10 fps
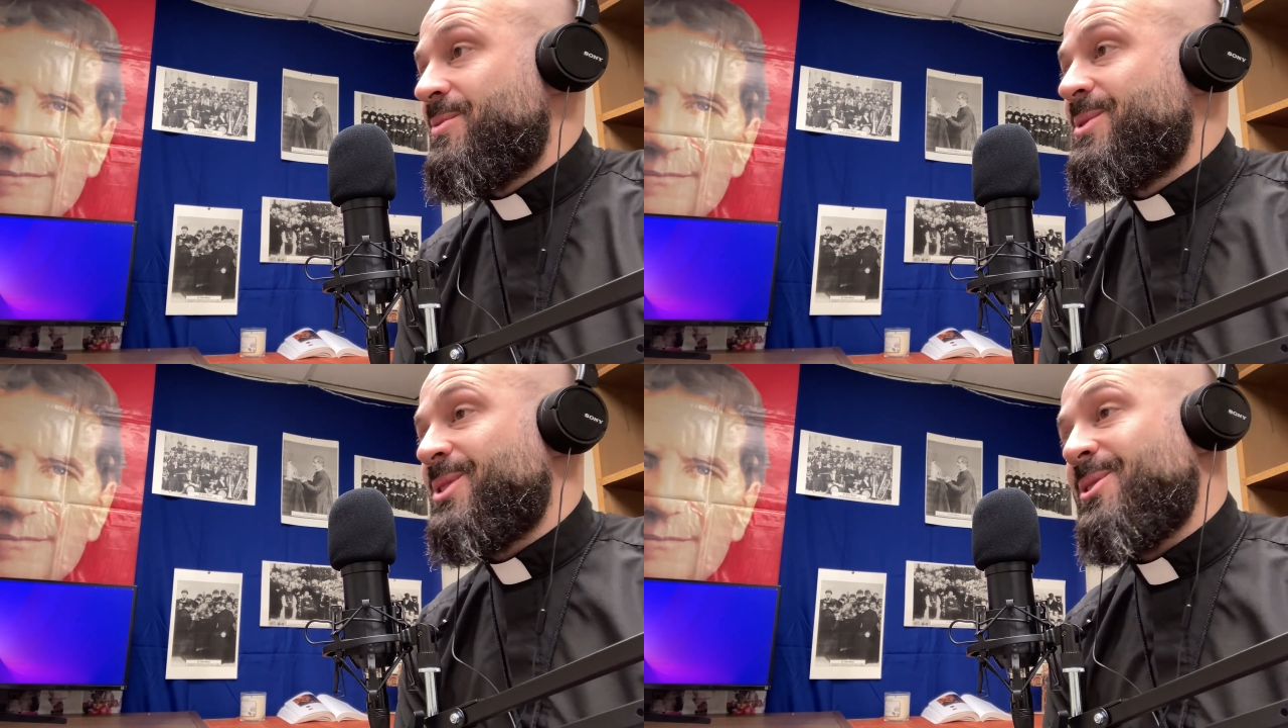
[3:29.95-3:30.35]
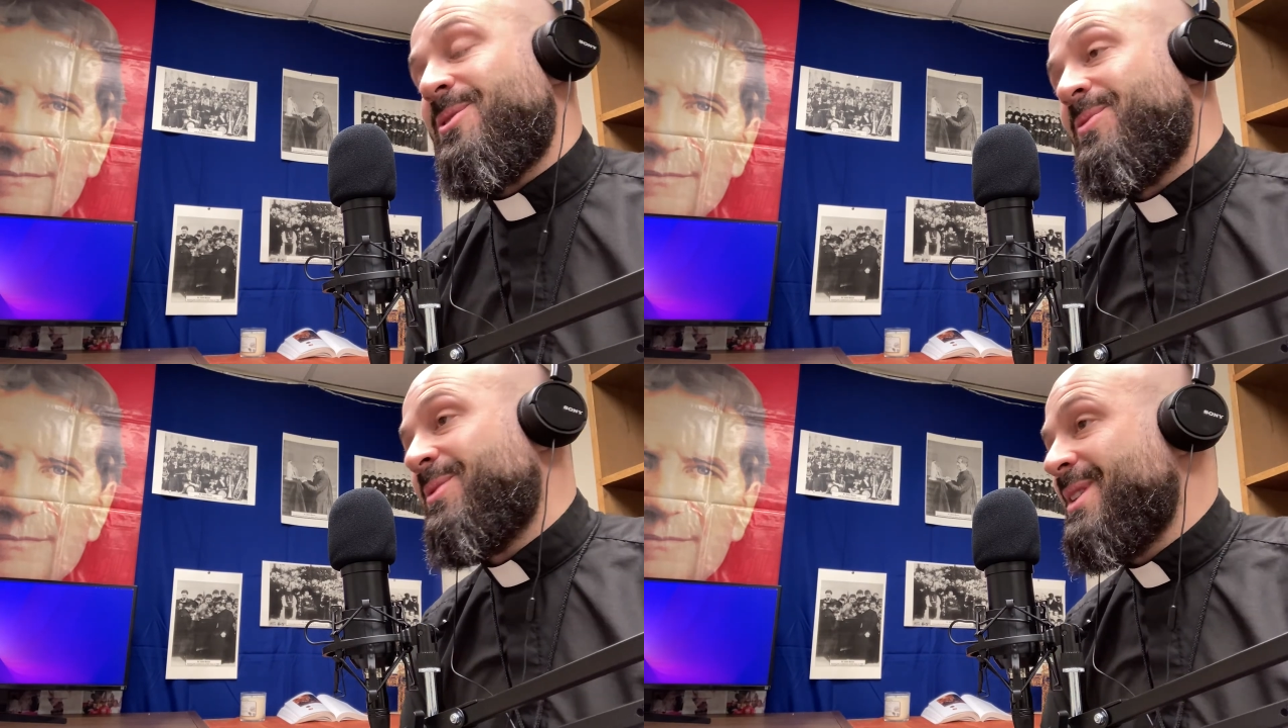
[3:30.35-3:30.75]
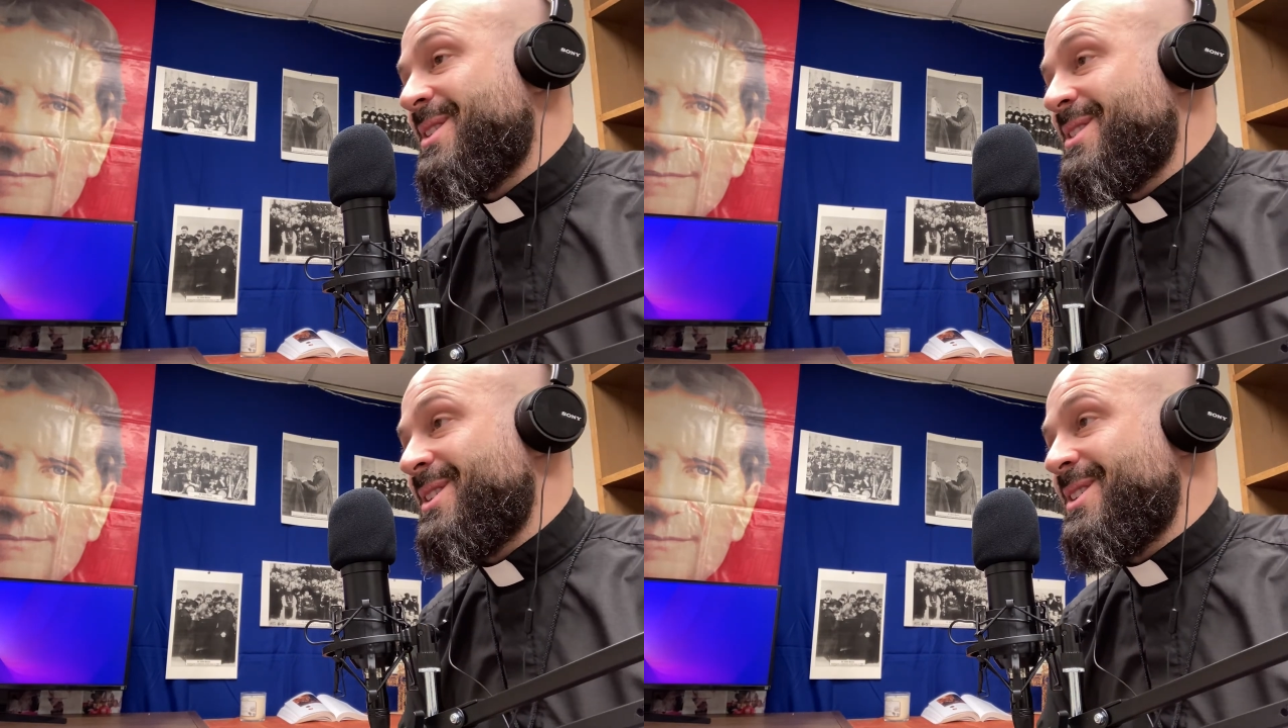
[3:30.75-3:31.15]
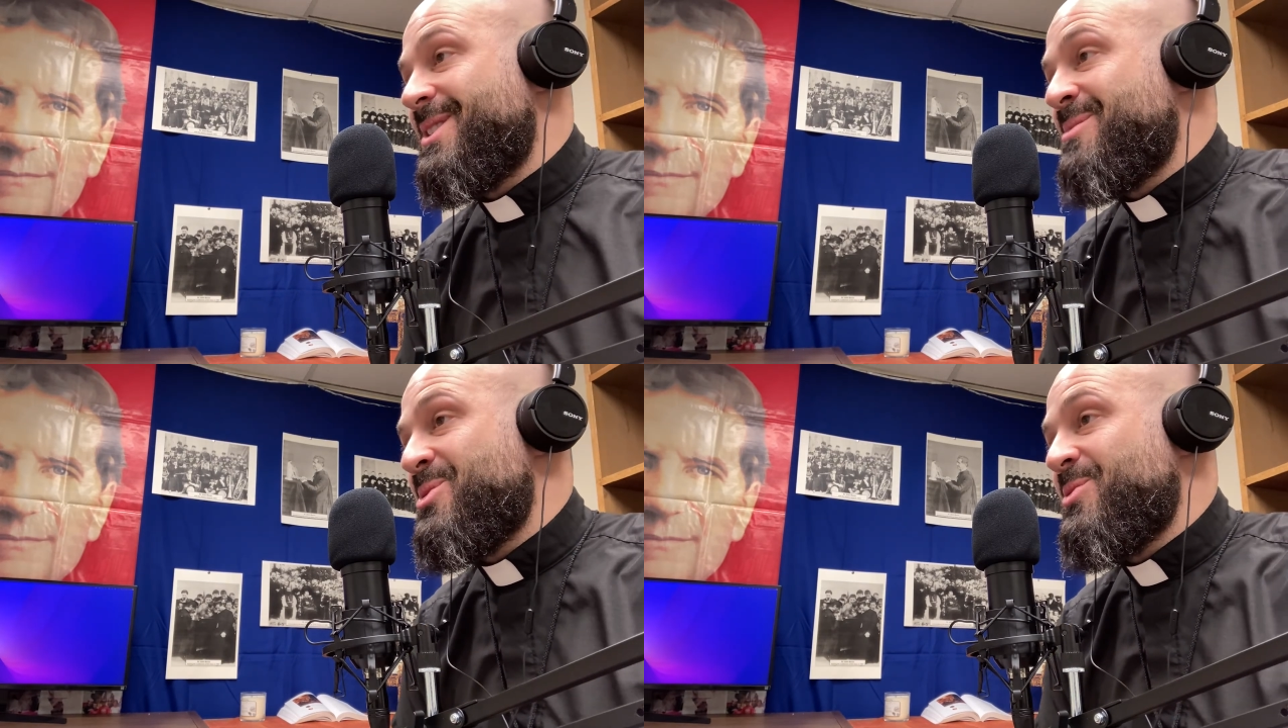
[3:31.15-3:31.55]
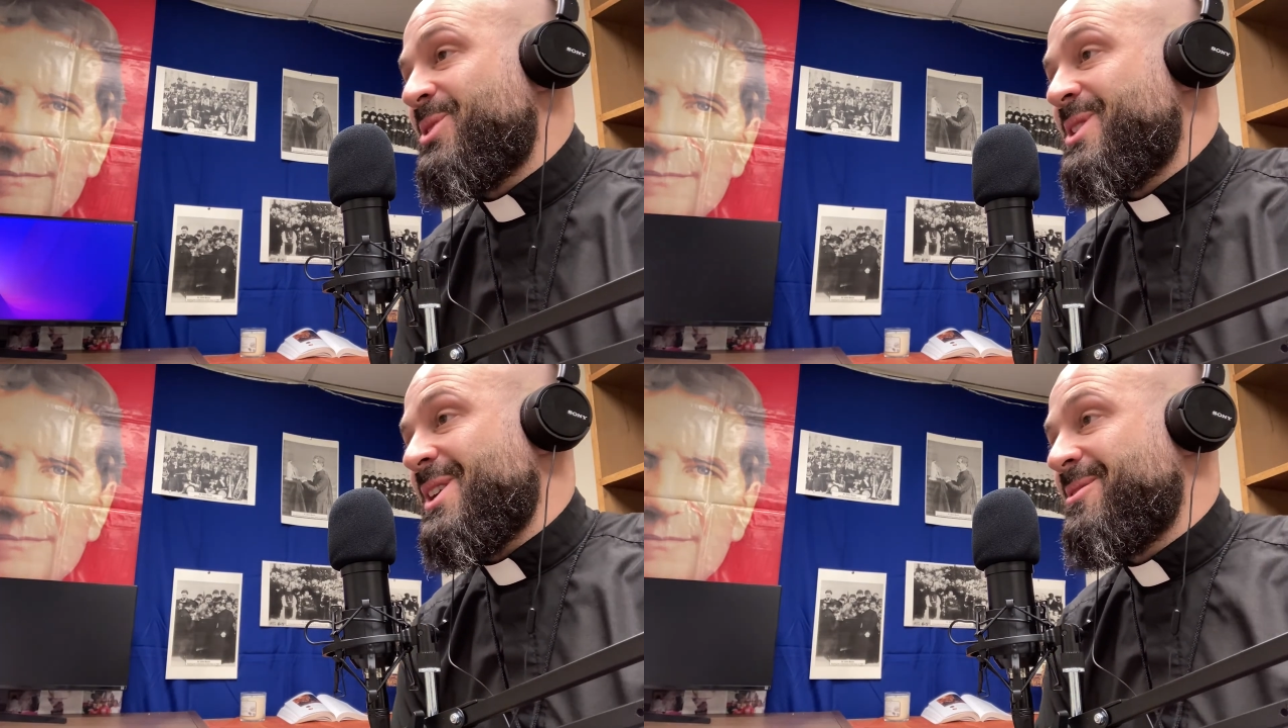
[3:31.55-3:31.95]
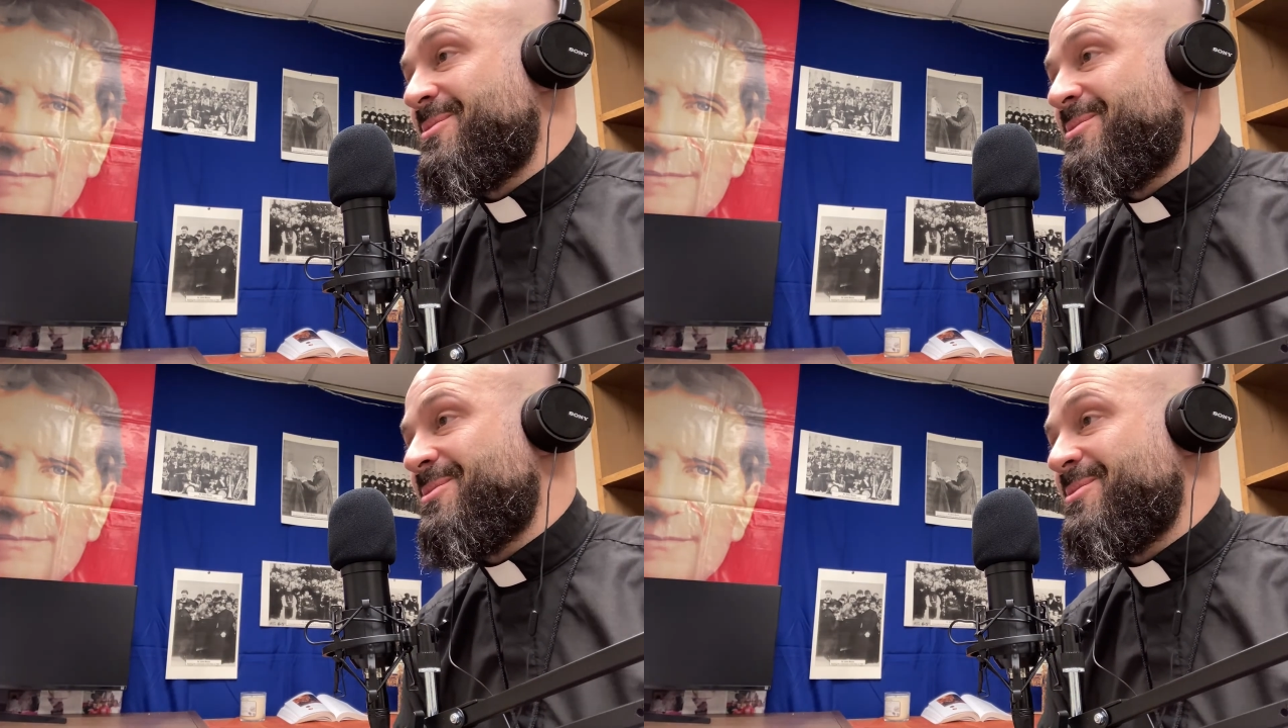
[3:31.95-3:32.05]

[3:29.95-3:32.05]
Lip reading: So it's a beautiful thing.